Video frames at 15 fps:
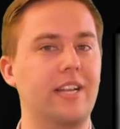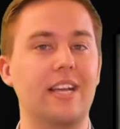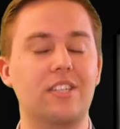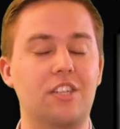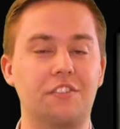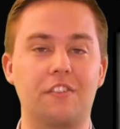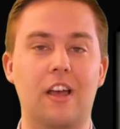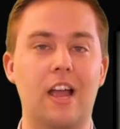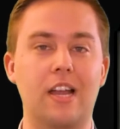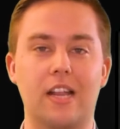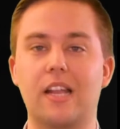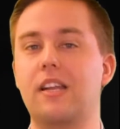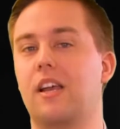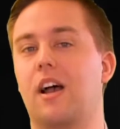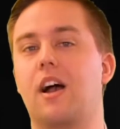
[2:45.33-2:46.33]
testified
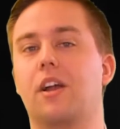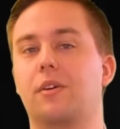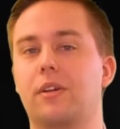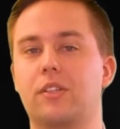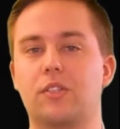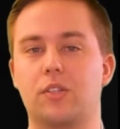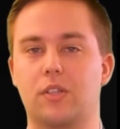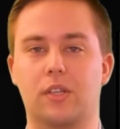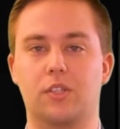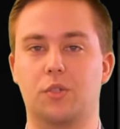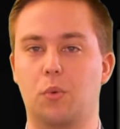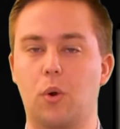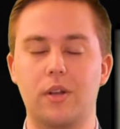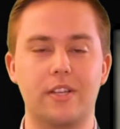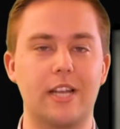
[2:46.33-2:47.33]
in Congress, a
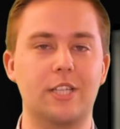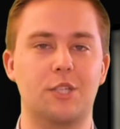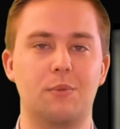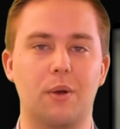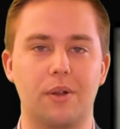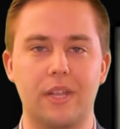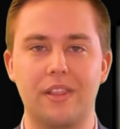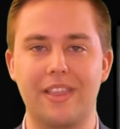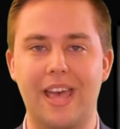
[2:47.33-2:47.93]
sworn testimony,